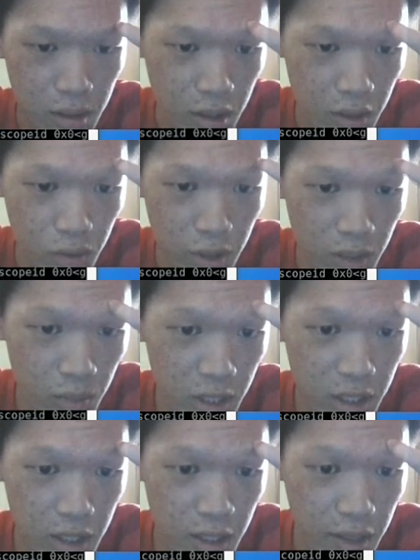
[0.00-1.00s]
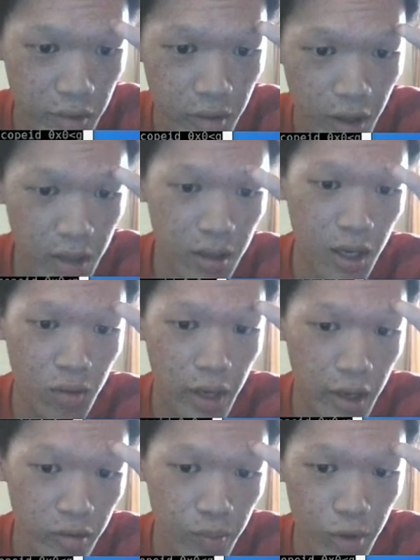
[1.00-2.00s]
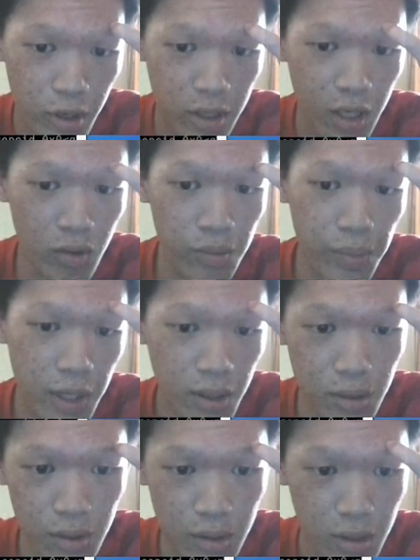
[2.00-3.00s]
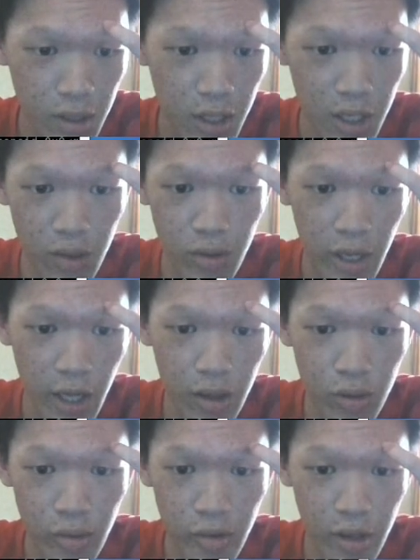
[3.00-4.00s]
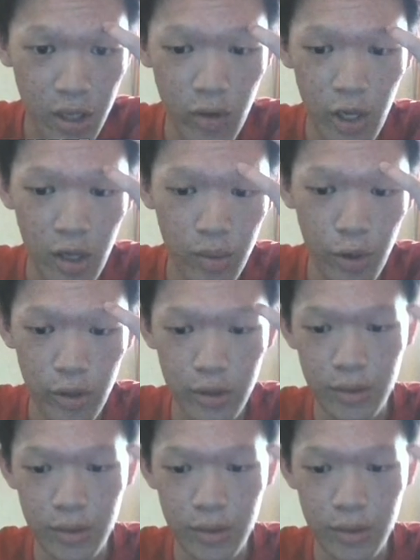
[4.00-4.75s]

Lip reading: We will immediately set our exploit, our payload, our lhost, and our lport.